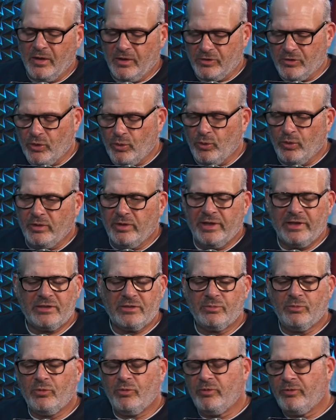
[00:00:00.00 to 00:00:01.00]
So let's
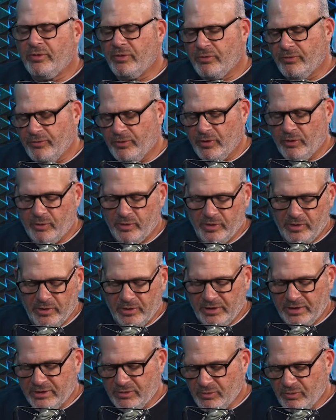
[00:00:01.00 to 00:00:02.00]
move forward.
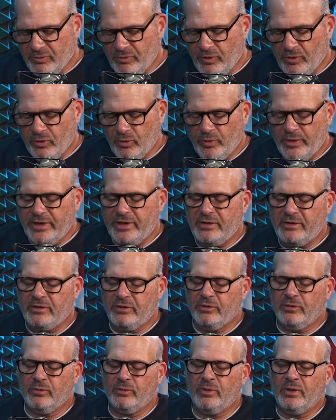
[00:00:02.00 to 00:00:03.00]
Let's move all the way
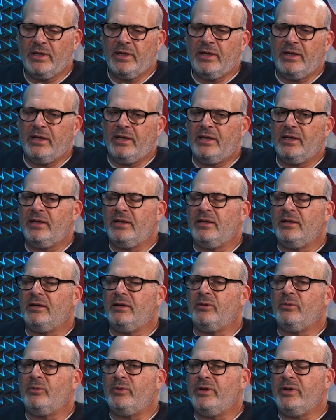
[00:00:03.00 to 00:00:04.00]
to
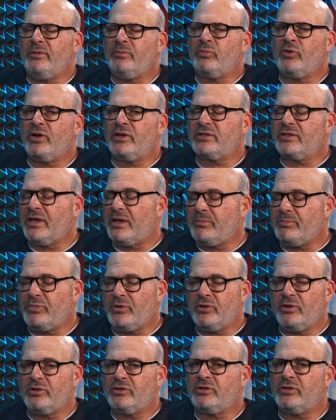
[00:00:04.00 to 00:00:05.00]
when Prescott
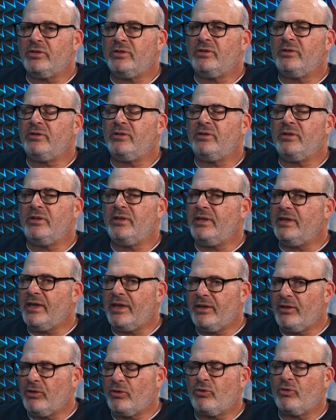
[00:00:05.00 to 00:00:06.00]
Bush and the
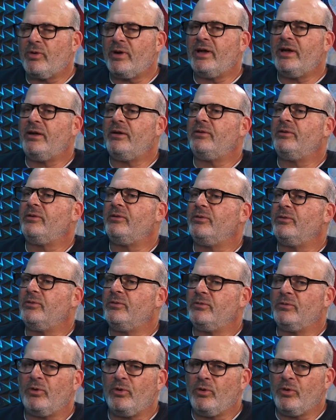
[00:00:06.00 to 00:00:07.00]
Yale crowd
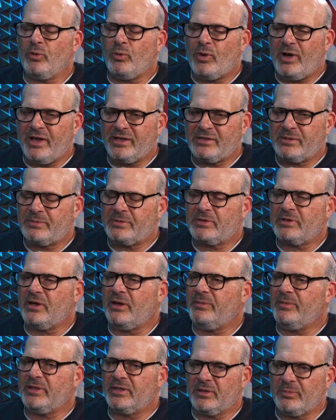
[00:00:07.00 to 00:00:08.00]
and all the WASPs
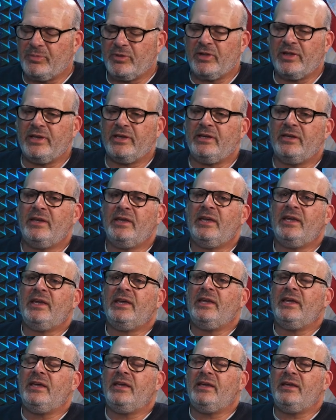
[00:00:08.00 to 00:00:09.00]
come into play
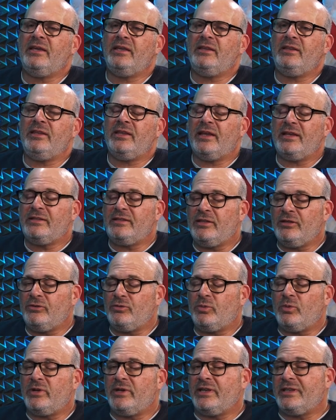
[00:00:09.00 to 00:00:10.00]
in
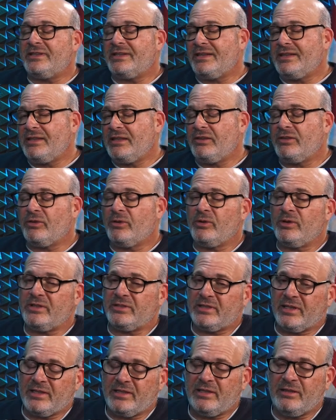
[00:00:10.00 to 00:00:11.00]
1920s, 1930s,
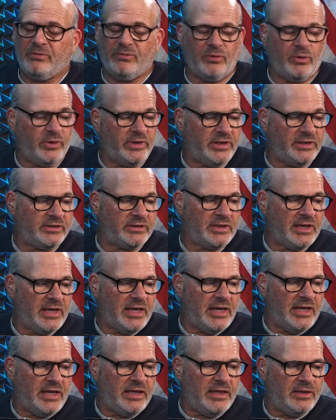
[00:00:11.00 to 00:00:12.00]
1940s.
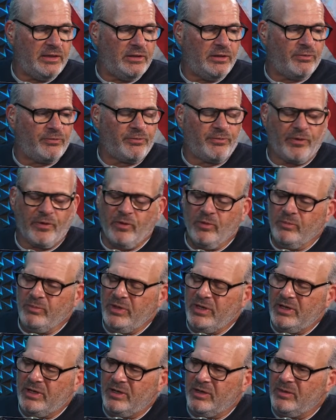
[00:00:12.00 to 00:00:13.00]
The firm
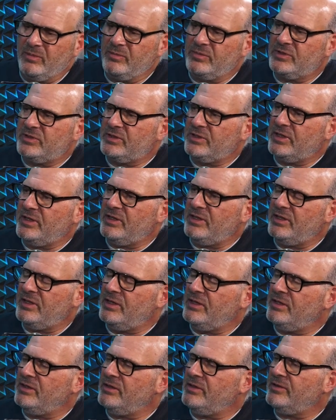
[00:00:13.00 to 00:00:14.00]
becomes
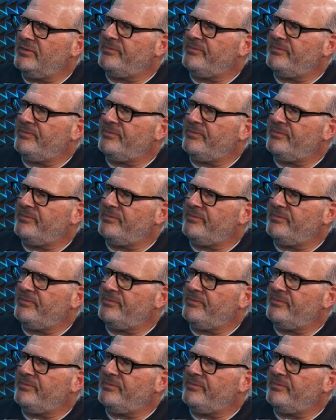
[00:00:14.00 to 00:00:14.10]
the